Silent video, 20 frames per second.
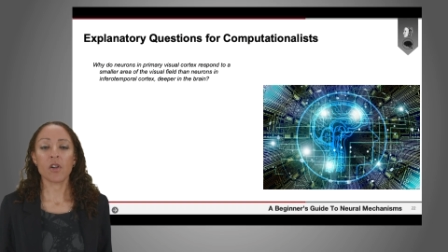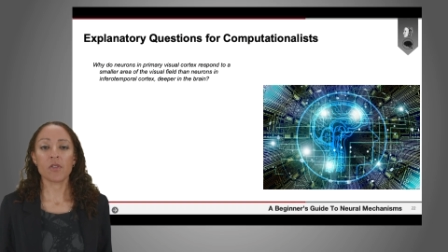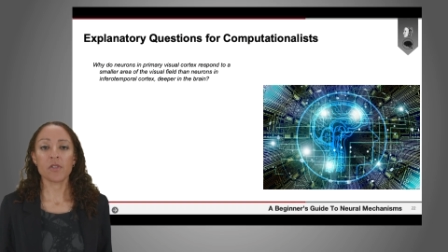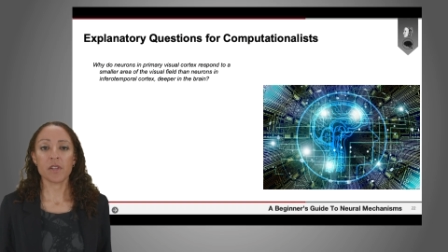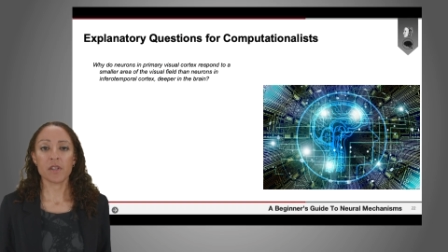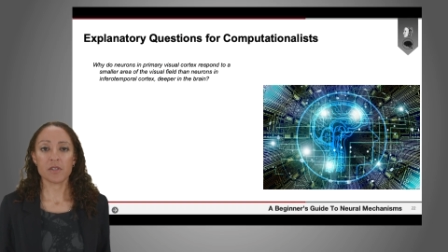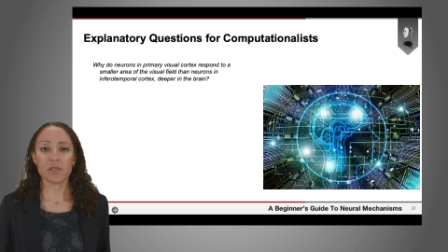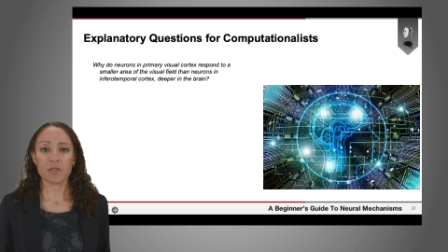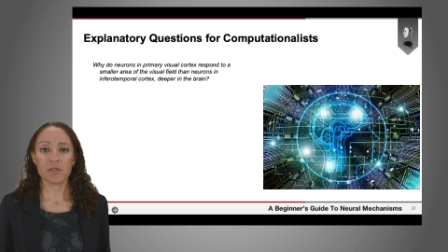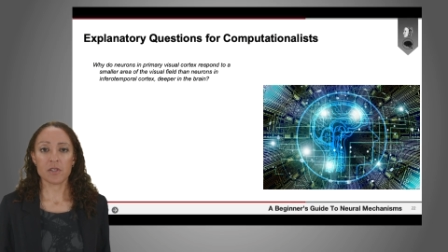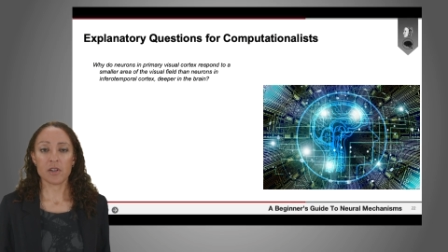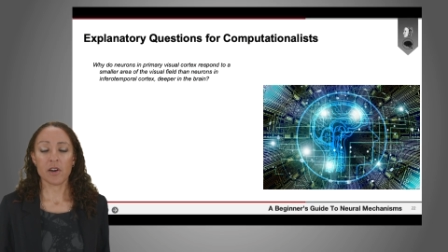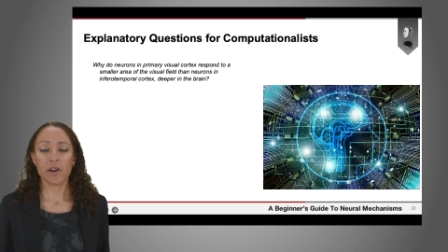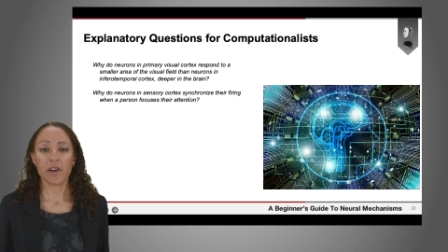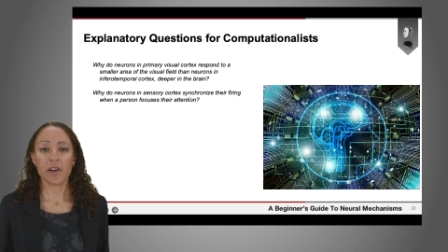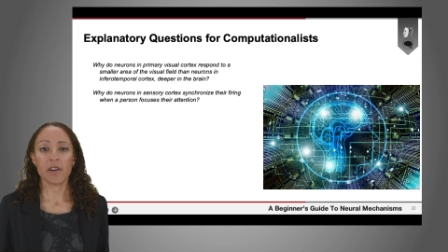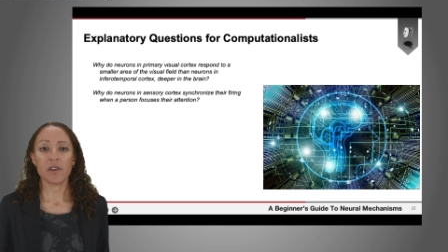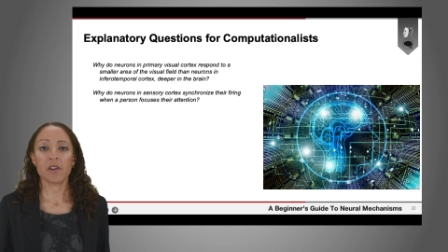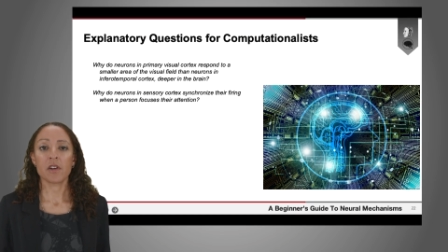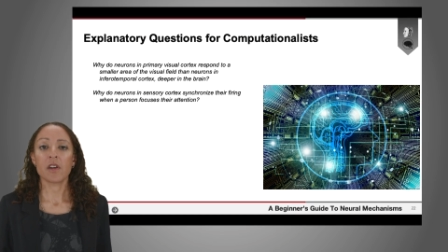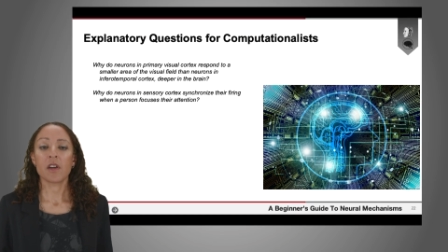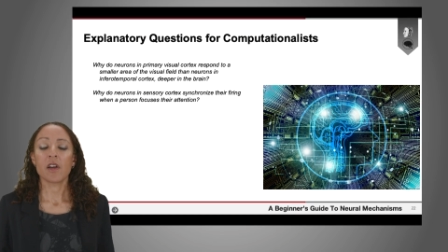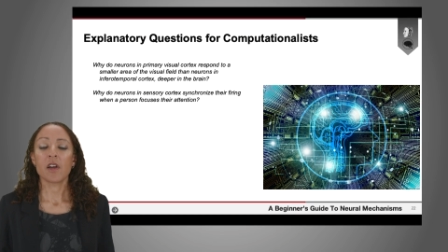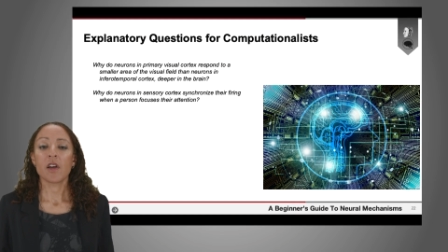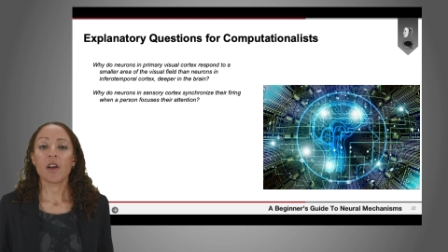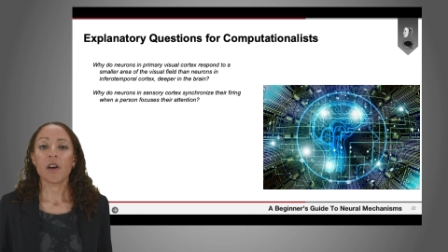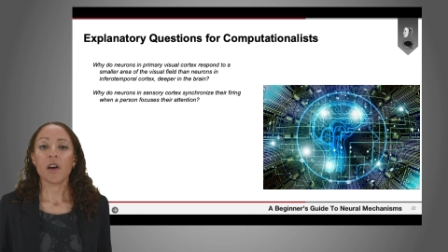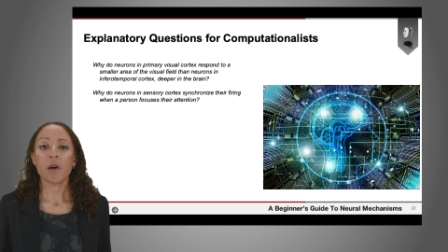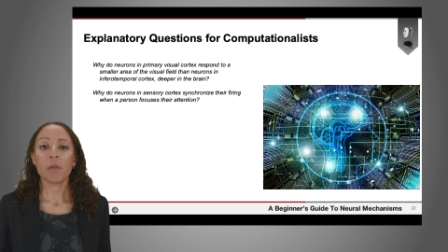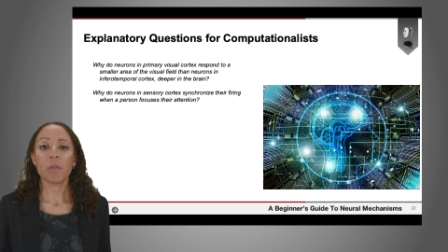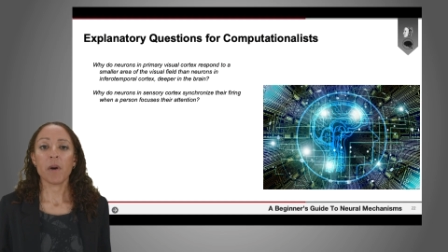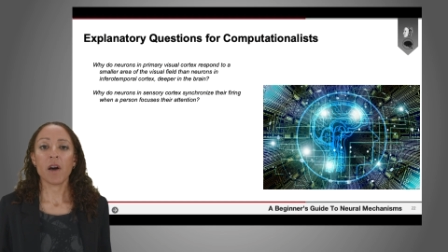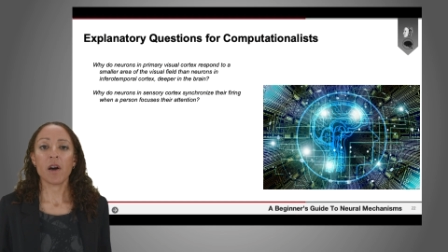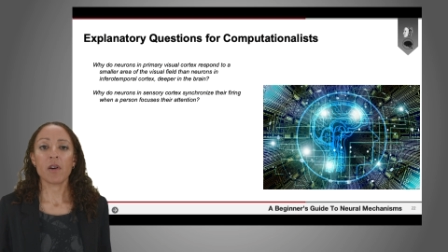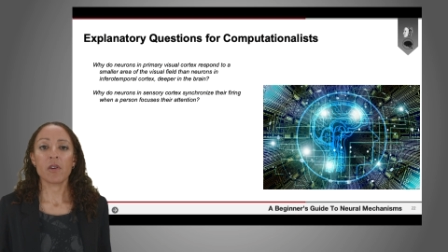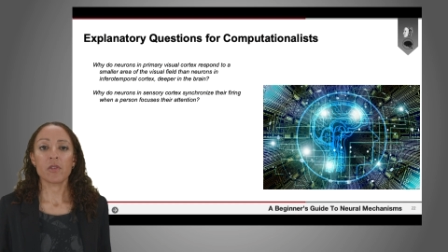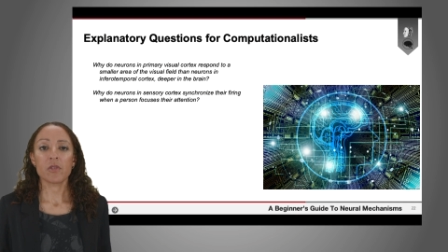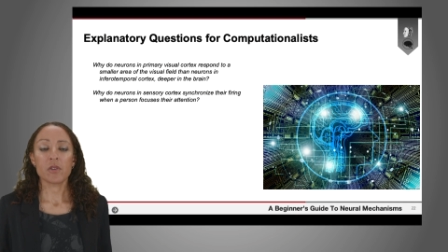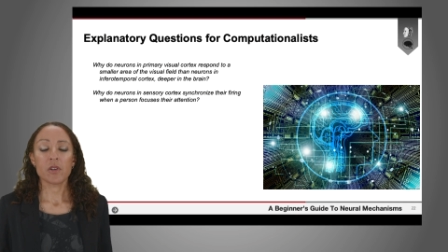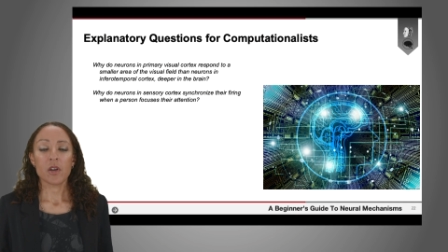on this slide
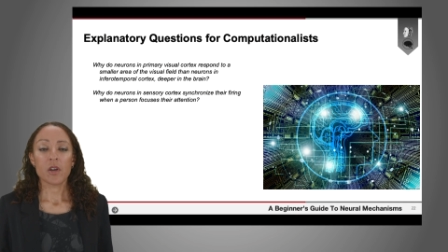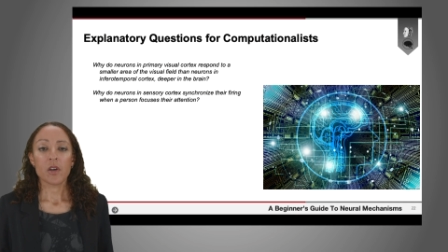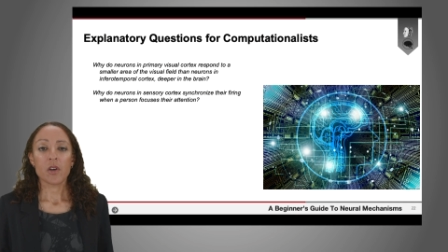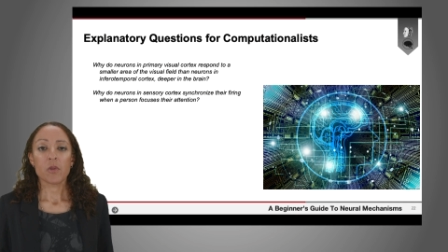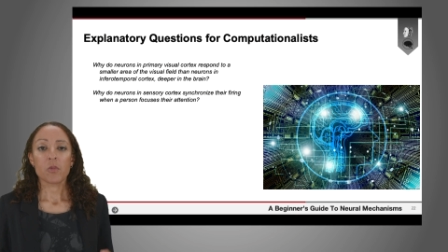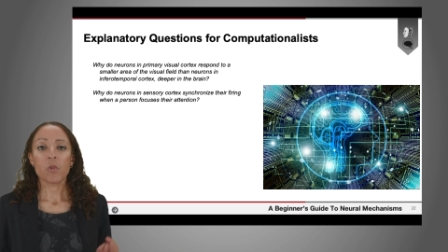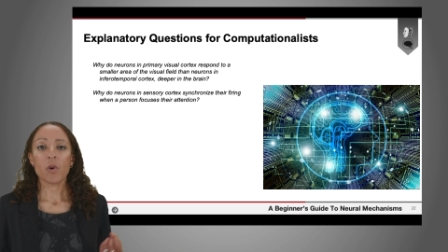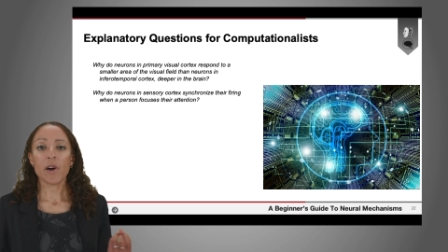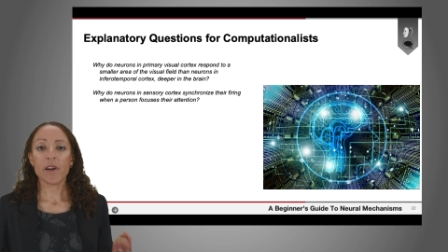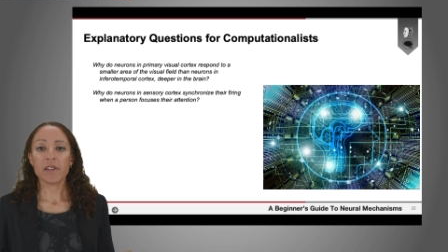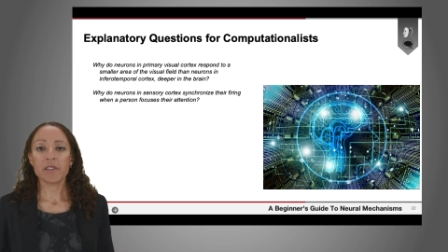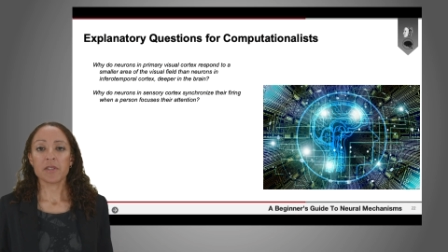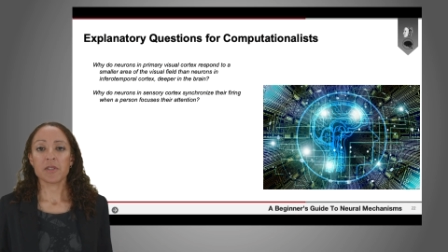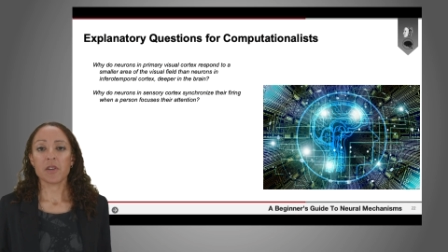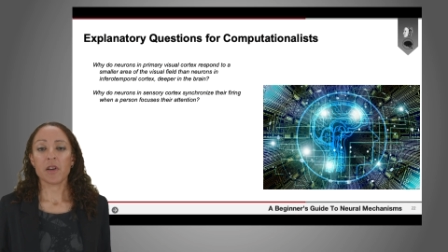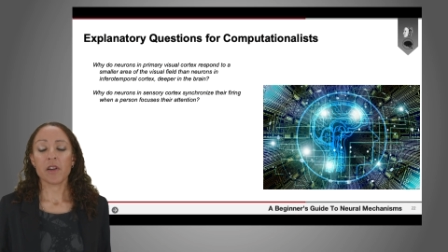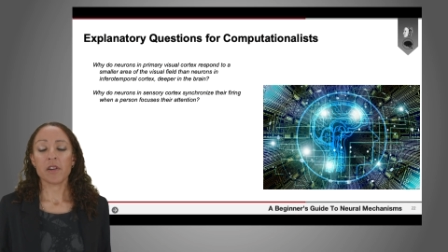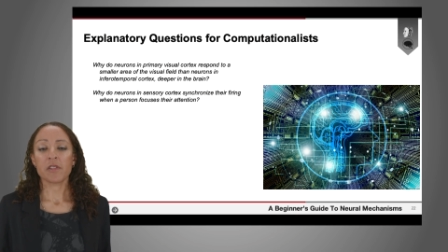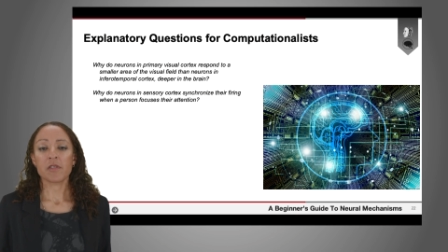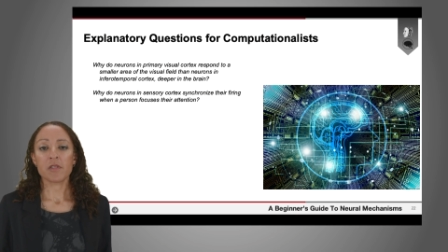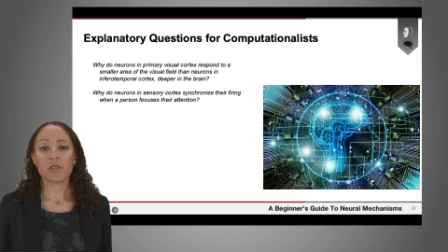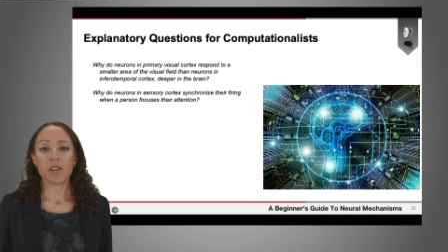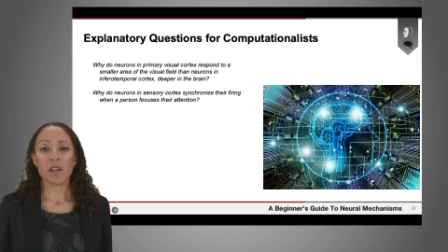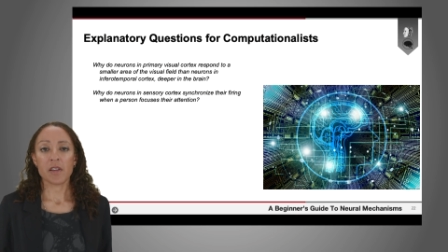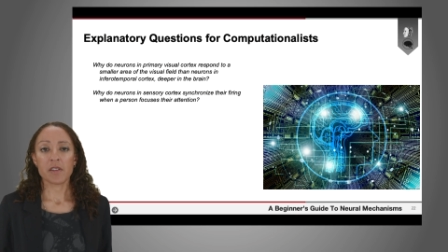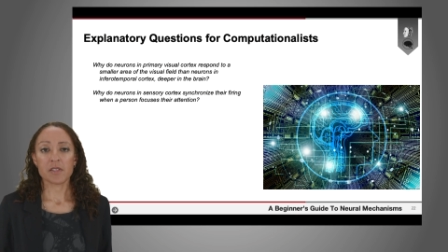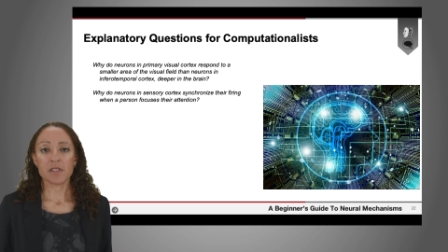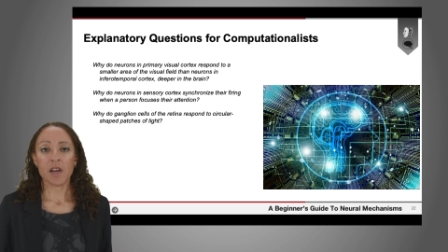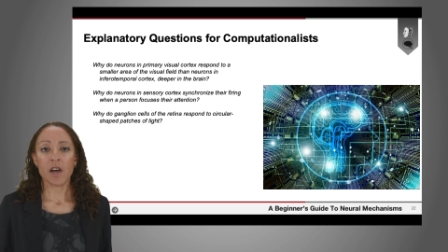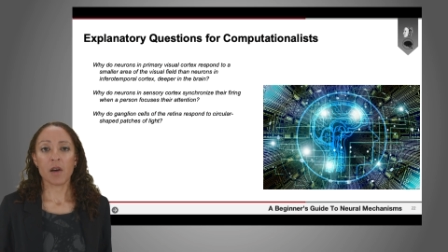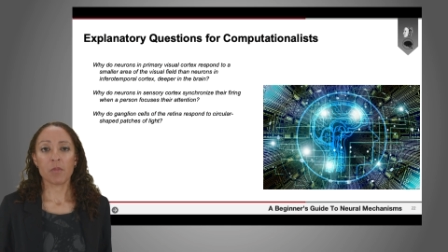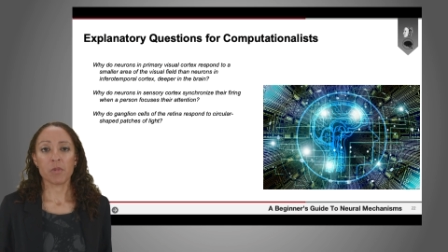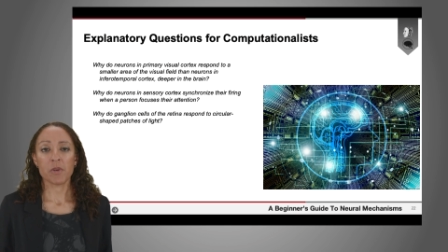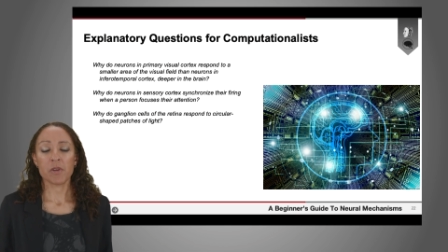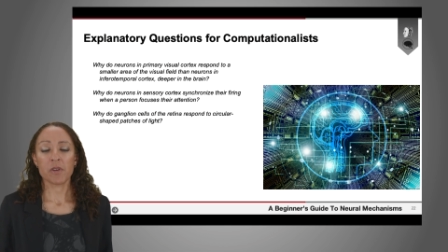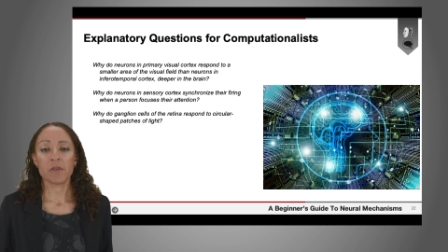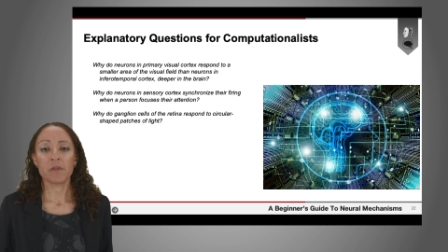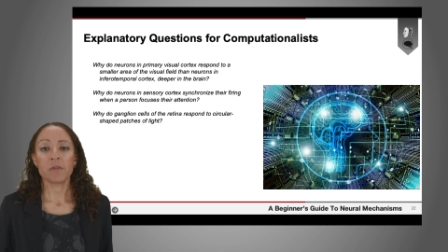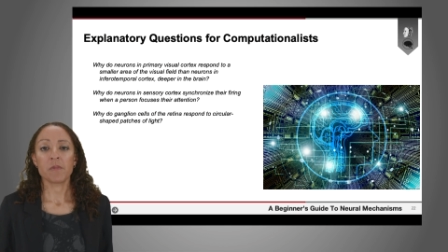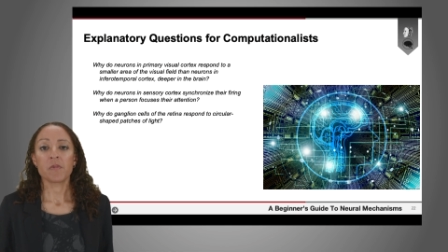about why certain things
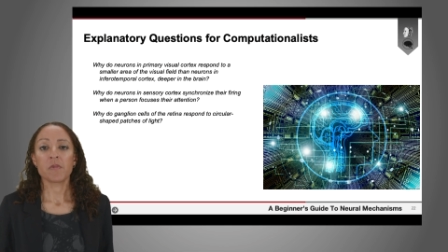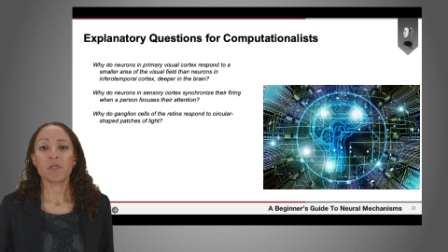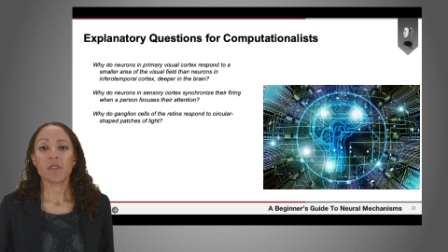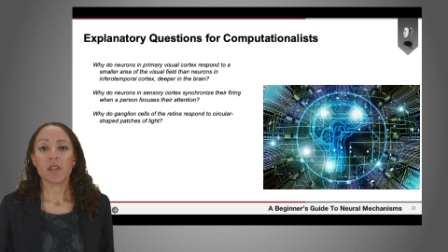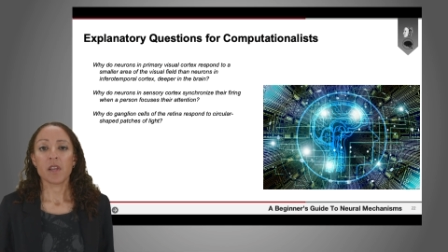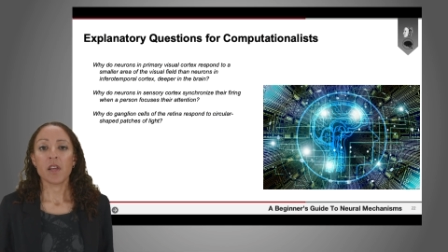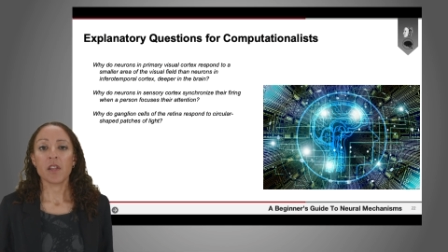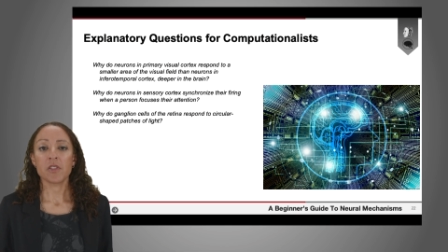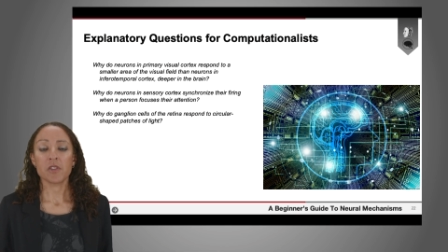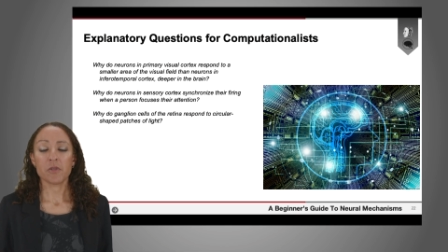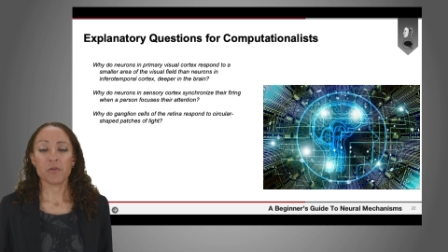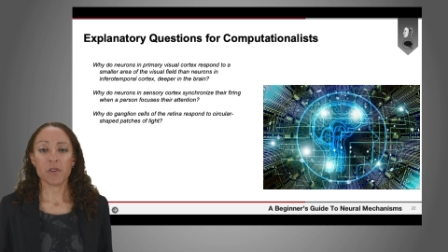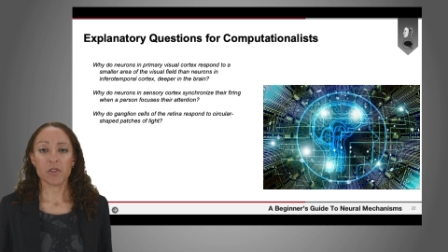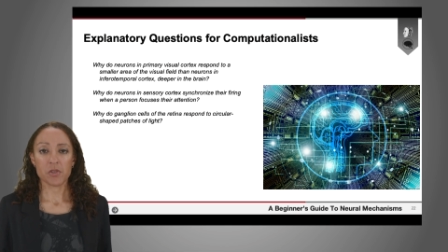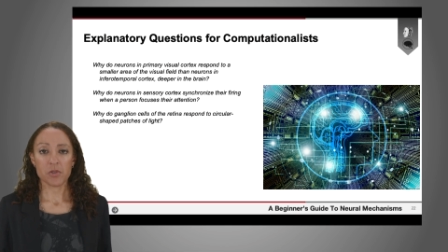happen in the